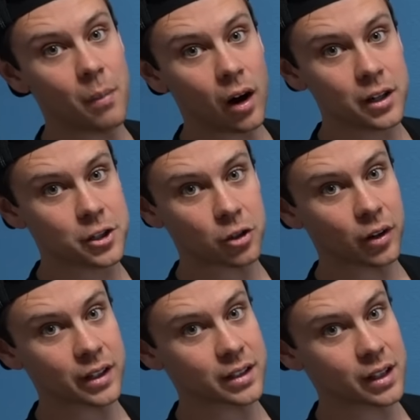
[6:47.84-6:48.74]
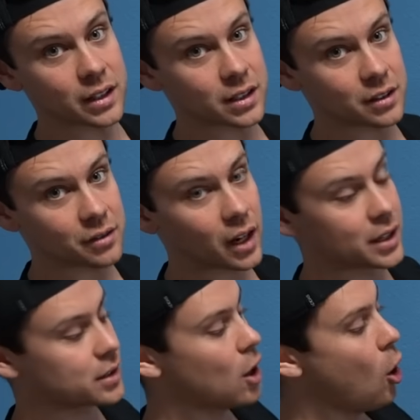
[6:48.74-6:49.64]
monitoring to this
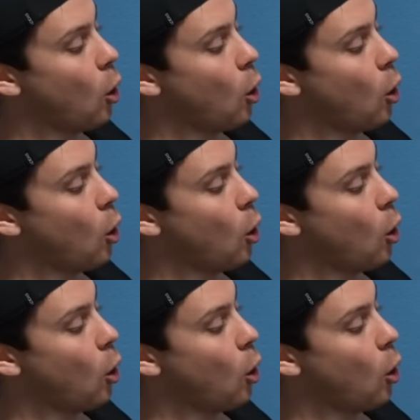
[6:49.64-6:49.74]
device,